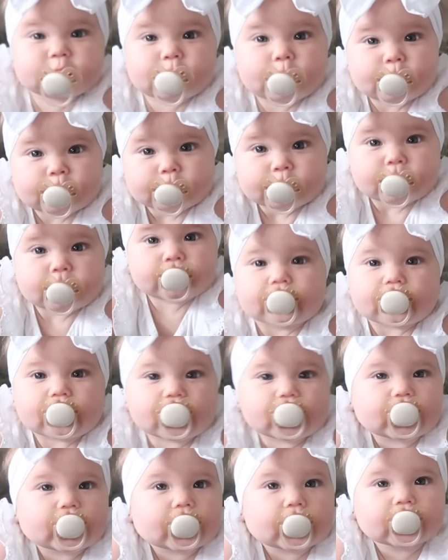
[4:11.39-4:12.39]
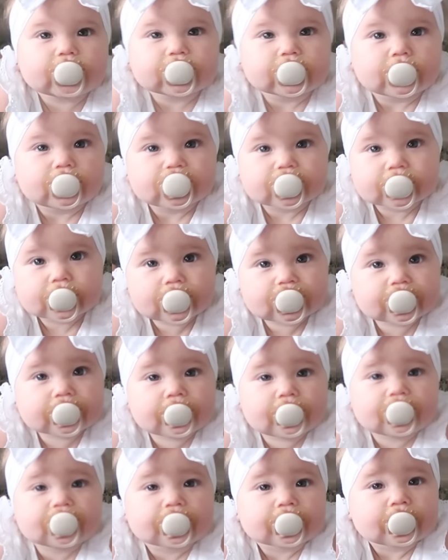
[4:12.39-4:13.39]
up here, she gets so
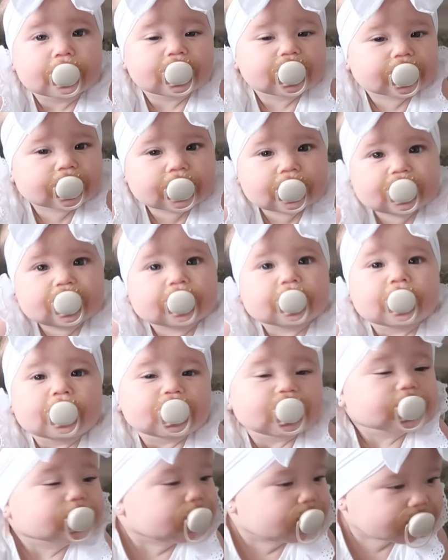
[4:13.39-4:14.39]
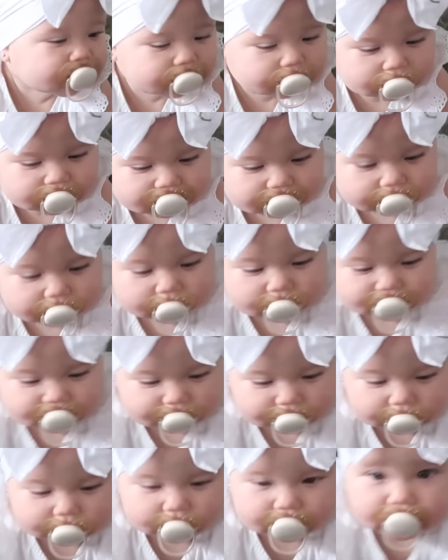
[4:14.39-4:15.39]
excited and tries to crawl to him. She's
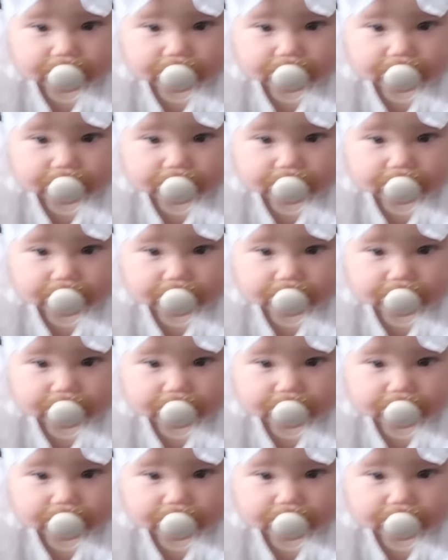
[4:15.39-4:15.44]
done like